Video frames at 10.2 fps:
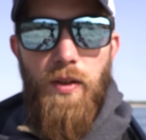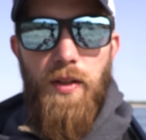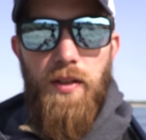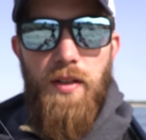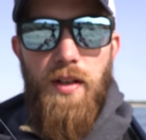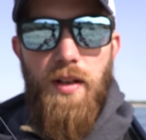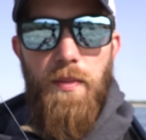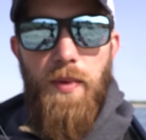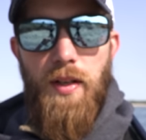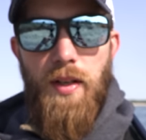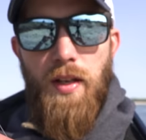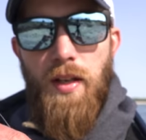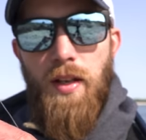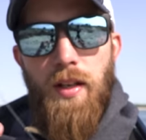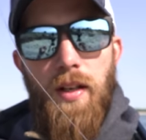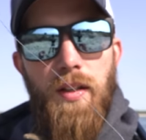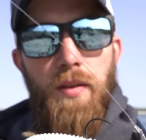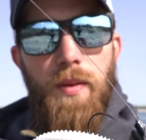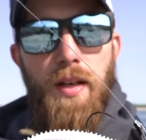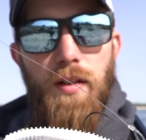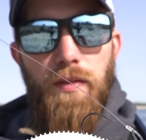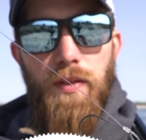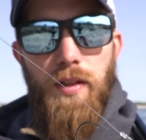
At the top, and then we have